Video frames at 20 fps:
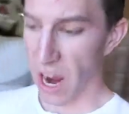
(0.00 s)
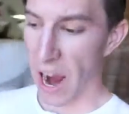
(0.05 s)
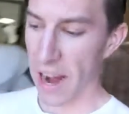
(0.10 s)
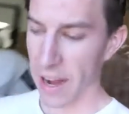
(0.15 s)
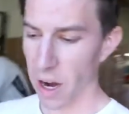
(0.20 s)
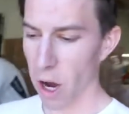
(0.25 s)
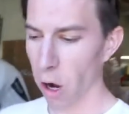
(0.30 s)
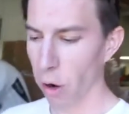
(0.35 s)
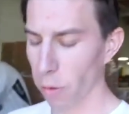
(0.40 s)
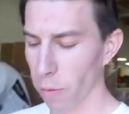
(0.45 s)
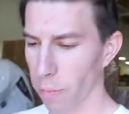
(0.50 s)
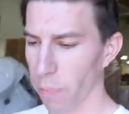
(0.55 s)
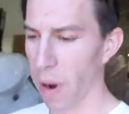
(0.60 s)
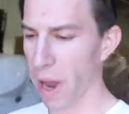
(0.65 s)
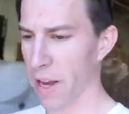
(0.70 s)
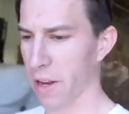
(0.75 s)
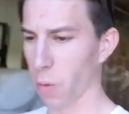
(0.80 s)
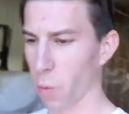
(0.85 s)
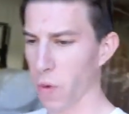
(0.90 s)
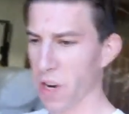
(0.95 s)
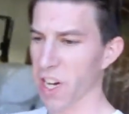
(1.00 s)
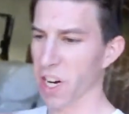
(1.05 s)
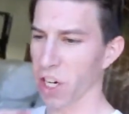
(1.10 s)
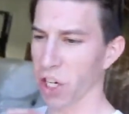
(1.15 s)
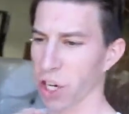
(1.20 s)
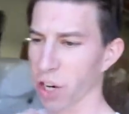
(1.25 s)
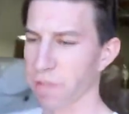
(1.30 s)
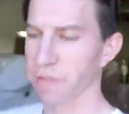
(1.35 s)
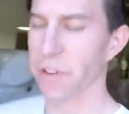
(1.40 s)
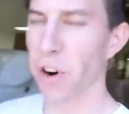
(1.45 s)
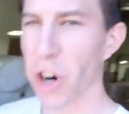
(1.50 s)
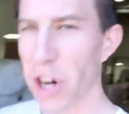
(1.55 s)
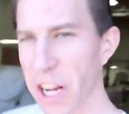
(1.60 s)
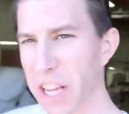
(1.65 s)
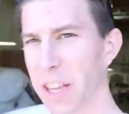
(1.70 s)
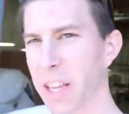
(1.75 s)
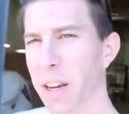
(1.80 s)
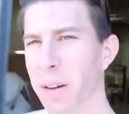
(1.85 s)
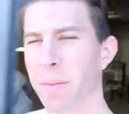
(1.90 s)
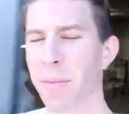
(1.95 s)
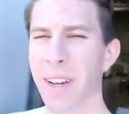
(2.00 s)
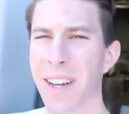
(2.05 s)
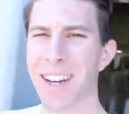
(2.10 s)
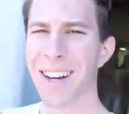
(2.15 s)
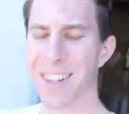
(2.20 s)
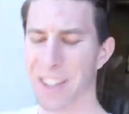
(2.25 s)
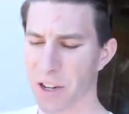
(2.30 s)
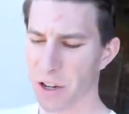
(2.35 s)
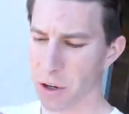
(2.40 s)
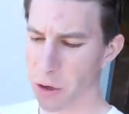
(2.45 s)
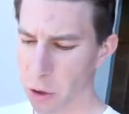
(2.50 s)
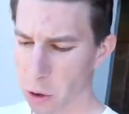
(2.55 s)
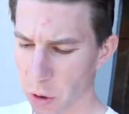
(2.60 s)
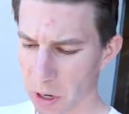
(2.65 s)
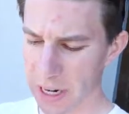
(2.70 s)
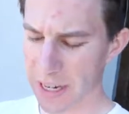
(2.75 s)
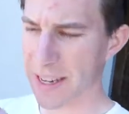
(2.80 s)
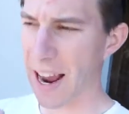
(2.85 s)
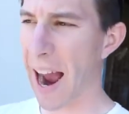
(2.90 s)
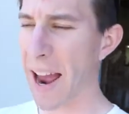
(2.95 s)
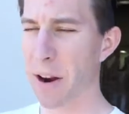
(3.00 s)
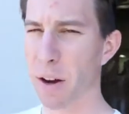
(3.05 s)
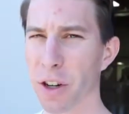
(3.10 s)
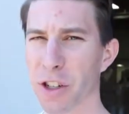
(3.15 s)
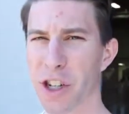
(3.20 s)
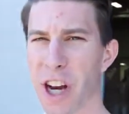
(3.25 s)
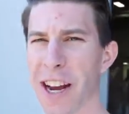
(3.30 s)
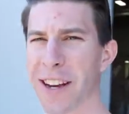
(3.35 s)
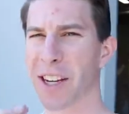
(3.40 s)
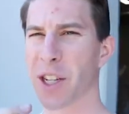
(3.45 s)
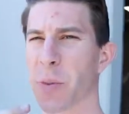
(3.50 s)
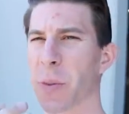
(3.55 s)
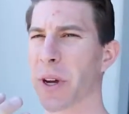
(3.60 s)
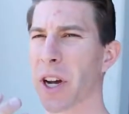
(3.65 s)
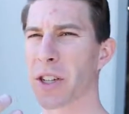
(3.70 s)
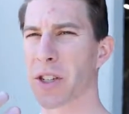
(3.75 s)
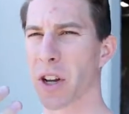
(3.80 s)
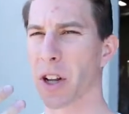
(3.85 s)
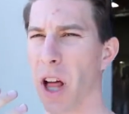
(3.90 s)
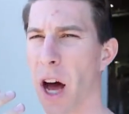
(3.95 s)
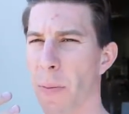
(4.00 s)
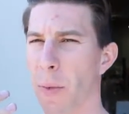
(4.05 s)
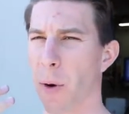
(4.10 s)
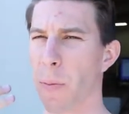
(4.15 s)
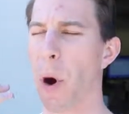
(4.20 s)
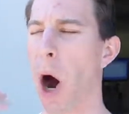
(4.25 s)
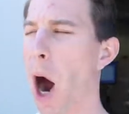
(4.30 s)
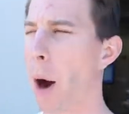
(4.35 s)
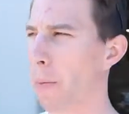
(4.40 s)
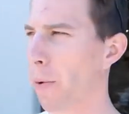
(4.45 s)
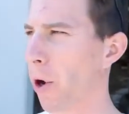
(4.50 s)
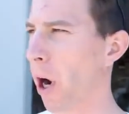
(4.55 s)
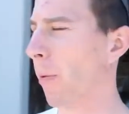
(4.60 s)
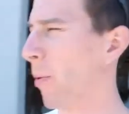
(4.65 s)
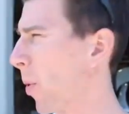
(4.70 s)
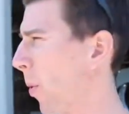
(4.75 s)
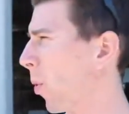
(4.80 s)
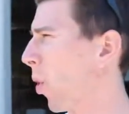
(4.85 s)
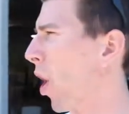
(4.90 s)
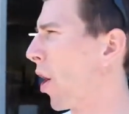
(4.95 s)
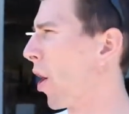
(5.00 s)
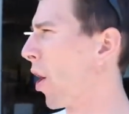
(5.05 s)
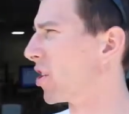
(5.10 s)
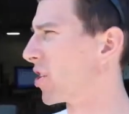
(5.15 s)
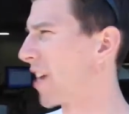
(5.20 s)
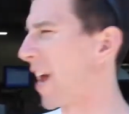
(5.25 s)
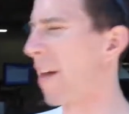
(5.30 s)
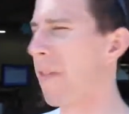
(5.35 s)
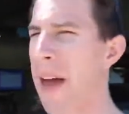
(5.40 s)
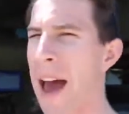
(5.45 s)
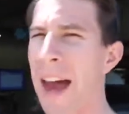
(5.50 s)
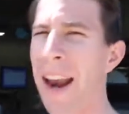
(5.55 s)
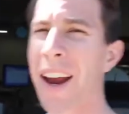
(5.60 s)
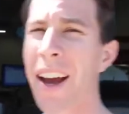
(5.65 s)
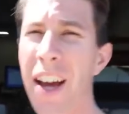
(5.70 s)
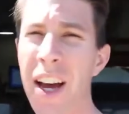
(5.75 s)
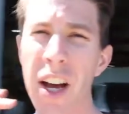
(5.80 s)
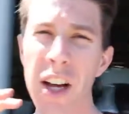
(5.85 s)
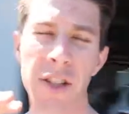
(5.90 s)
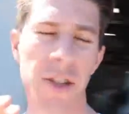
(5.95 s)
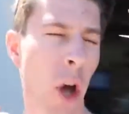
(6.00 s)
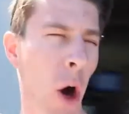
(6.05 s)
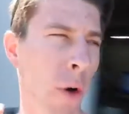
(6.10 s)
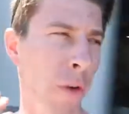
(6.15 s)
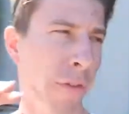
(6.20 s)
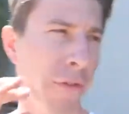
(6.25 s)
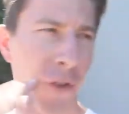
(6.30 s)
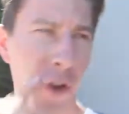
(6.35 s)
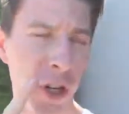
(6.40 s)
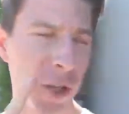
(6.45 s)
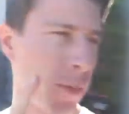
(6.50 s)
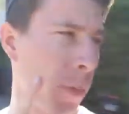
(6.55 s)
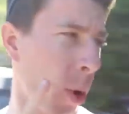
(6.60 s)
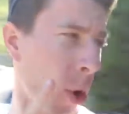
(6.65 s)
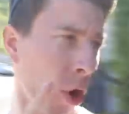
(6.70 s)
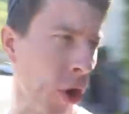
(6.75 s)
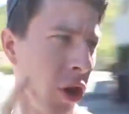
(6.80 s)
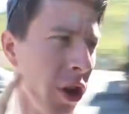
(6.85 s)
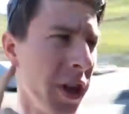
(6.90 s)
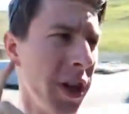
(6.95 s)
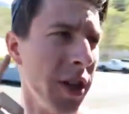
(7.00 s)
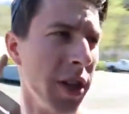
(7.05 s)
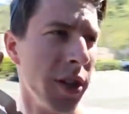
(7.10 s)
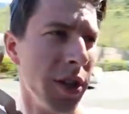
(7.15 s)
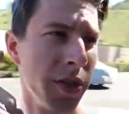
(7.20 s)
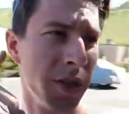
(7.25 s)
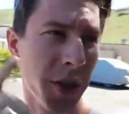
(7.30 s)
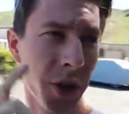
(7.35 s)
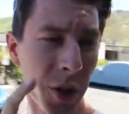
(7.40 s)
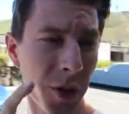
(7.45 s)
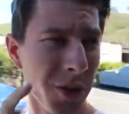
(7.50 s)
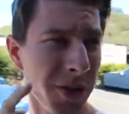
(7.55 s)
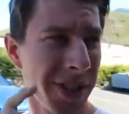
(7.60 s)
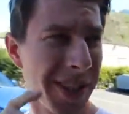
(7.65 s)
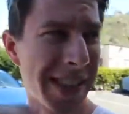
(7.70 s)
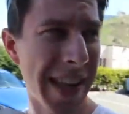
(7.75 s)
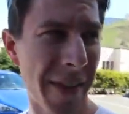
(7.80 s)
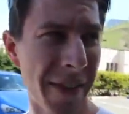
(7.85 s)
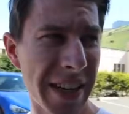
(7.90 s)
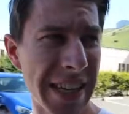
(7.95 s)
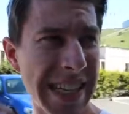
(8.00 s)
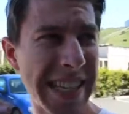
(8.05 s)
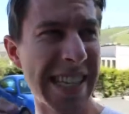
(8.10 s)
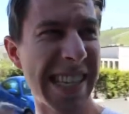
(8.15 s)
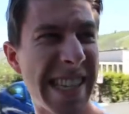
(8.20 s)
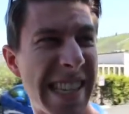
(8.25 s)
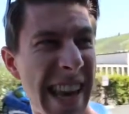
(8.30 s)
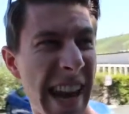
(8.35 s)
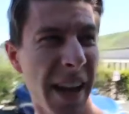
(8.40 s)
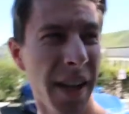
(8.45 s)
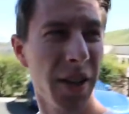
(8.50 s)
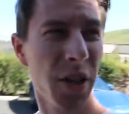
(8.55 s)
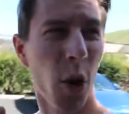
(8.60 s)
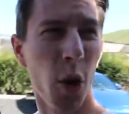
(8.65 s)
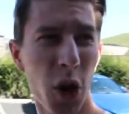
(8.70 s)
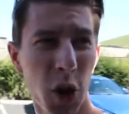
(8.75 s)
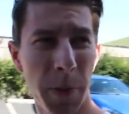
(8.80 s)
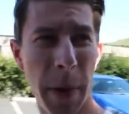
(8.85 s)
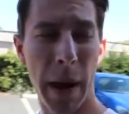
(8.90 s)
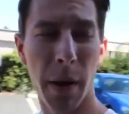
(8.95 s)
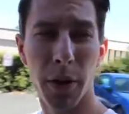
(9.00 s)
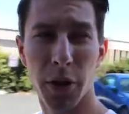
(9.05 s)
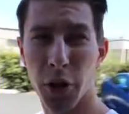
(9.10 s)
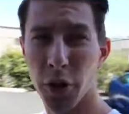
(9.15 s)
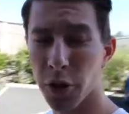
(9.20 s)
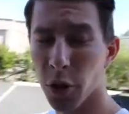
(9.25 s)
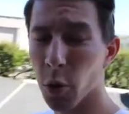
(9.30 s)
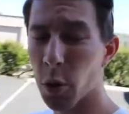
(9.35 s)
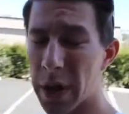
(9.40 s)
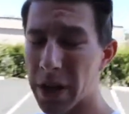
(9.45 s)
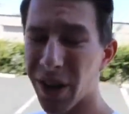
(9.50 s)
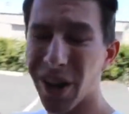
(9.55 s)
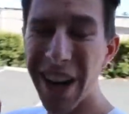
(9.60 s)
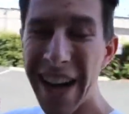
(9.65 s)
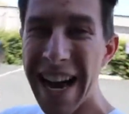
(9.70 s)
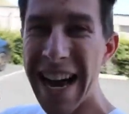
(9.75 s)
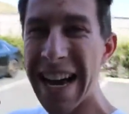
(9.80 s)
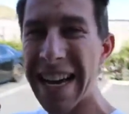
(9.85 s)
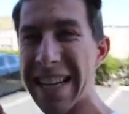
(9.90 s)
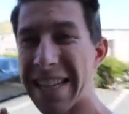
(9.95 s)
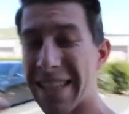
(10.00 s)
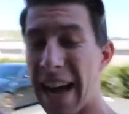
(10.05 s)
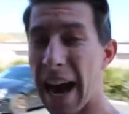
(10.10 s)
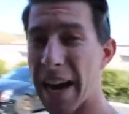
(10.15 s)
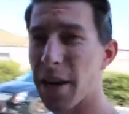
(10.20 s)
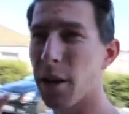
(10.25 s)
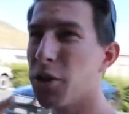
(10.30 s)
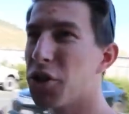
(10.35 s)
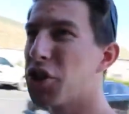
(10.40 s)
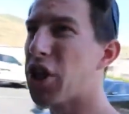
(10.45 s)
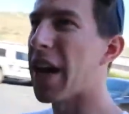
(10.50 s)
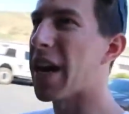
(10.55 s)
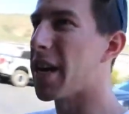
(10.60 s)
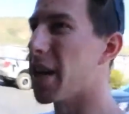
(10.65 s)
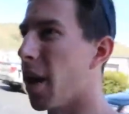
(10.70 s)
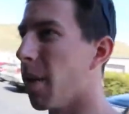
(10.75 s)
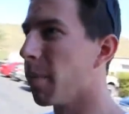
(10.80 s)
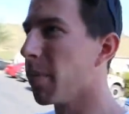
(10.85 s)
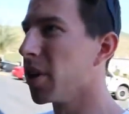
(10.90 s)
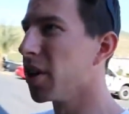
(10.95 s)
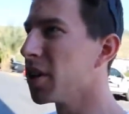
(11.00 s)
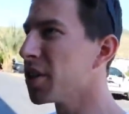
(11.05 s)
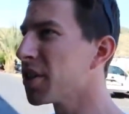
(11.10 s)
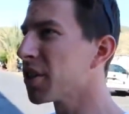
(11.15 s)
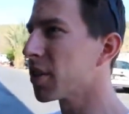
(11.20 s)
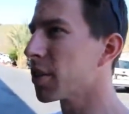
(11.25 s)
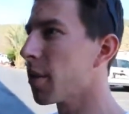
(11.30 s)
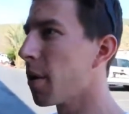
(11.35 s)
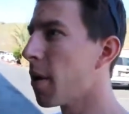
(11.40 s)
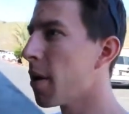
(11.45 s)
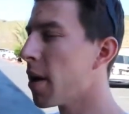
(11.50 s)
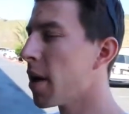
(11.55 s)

dyno, but we're converting them to Dynojet just because it's a lot more popular and people will understand that. So first pull, 276 horsepower to the wheel Dynojet numbers,